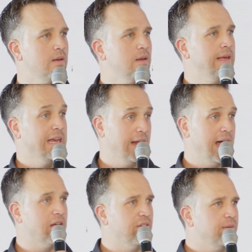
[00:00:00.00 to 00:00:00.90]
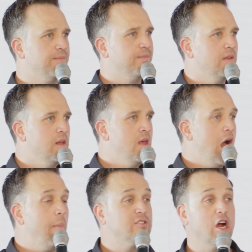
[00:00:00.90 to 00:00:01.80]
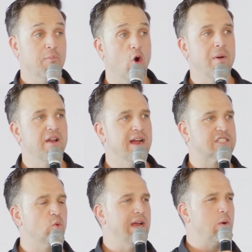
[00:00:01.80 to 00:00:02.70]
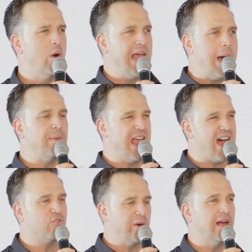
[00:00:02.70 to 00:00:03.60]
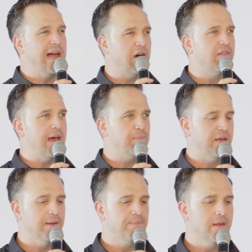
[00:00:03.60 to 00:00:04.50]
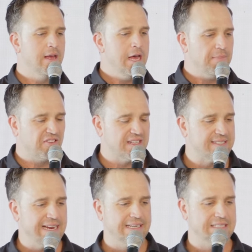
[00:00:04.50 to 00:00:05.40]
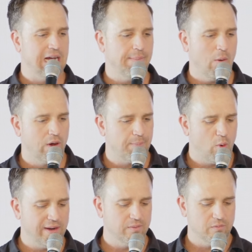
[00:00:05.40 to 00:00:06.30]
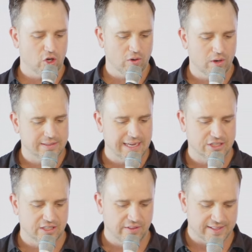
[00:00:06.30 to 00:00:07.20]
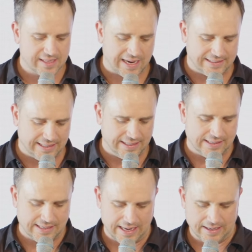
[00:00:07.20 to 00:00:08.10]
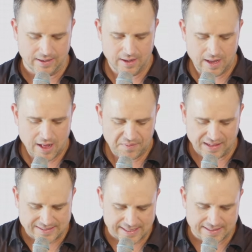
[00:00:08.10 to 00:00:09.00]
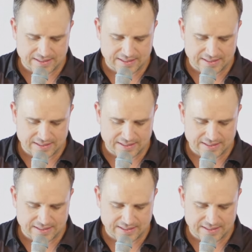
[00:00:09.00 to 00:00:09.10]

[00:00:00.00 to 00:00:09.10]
He got out of it. I'm going to talk more about next week what happened after he got out of that pit. But for the sake of time, I want to point your attention to this idea today that it says